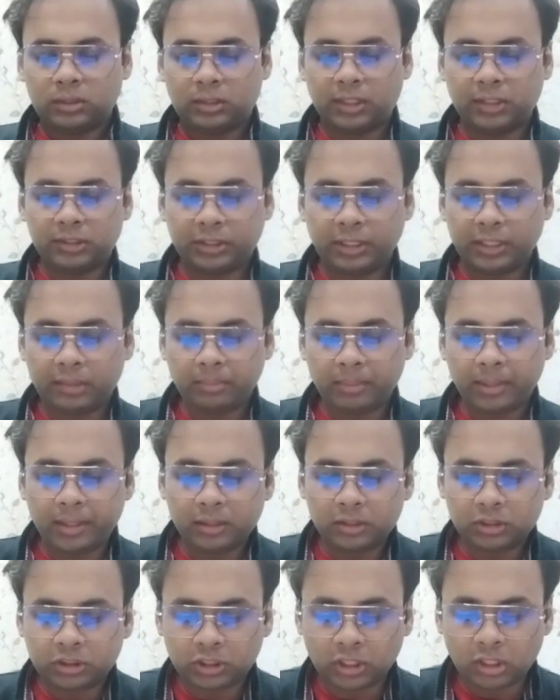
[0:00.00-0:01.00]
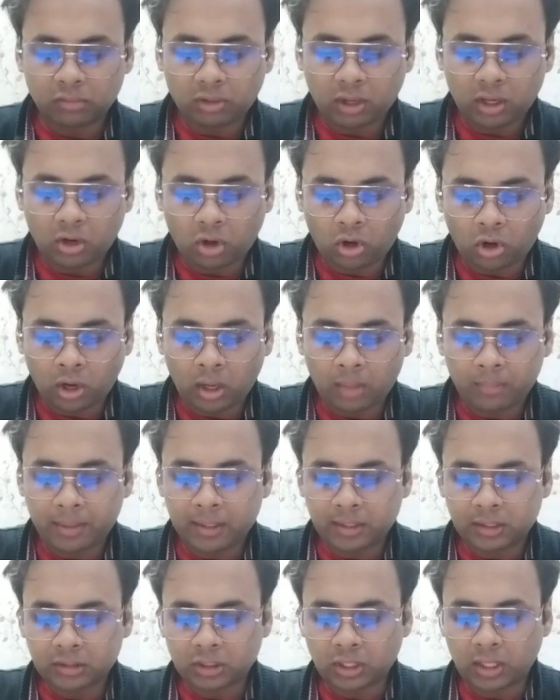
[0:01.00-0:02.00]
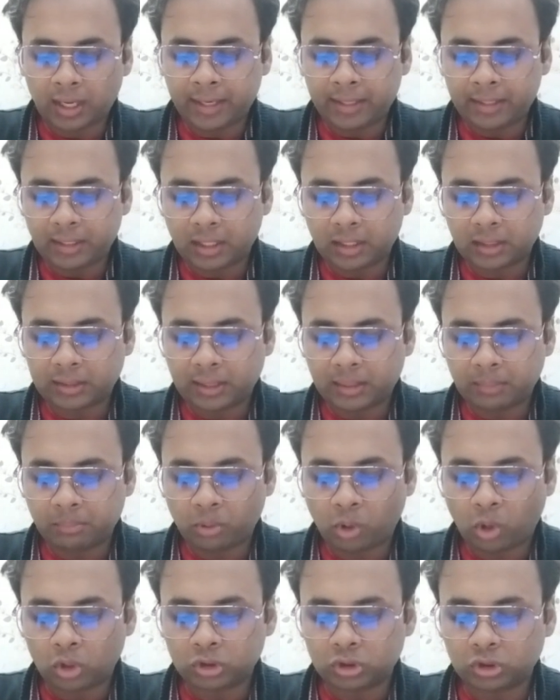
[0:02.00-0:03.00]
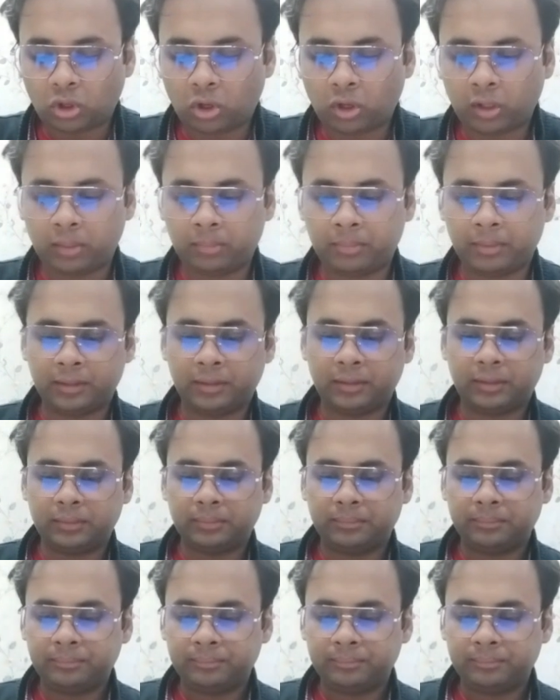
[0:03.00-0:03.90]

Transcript: Third statement, silver ornament is lighter than bronze ornament.